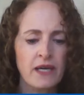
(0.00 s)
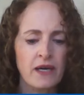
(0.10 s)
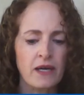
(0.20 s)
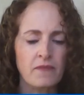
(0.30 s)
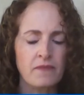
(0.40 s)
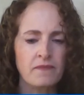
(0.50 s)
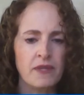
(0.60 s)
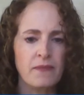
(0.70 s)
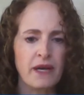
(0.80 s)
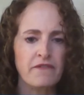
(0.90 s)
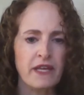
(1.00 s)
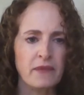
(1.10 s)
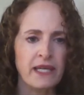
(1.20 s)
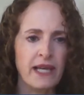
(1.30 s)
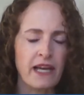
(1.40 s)
My
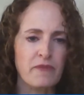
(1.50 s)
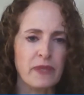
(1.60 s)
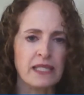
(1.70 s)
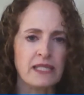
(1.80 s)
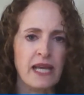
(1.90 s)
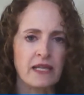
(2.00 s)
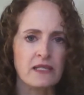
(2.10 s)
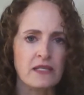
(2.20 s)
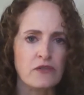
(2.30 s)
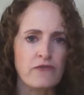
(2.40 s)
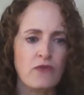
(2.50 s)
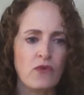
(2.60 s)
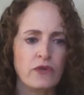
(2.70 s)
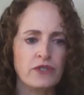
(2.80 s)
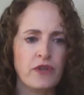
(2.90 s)
family and I have been in Texas
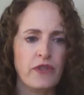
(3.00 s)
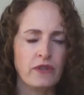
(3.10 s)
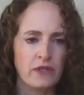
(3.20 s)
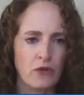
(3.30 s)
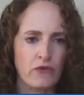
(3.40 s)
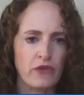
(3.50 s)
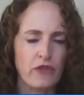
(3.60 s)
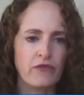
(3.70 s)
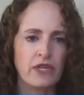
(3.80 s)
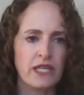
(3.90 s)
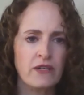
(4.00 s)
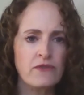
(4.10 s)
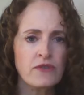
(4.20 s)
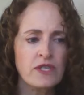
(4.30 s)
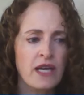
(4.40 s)
for a little over 3
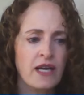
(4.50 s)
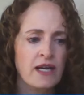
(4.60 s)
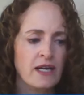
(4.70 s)
years.